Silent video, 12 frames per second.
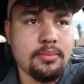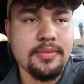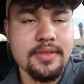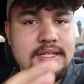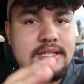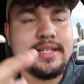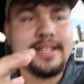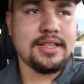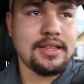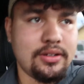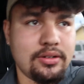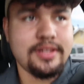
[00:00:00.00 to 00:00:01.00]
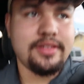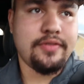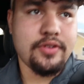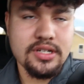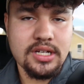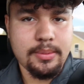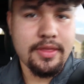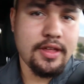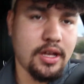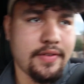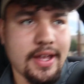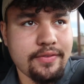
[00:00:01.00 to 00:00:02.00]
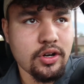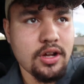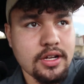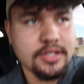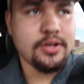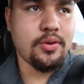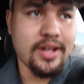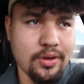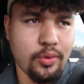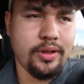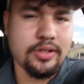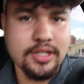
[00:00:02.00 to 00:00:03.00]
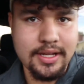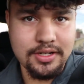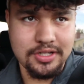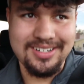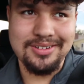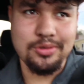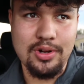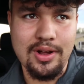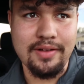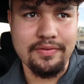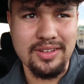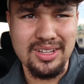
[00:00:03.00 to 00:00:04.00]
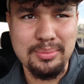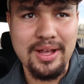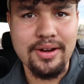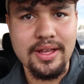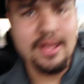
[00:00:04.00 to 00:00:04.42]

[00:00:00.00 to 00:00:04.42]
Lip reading: This is like literally the first time I think I've ever gone to go get an oil change, and I don't know how I feel about it,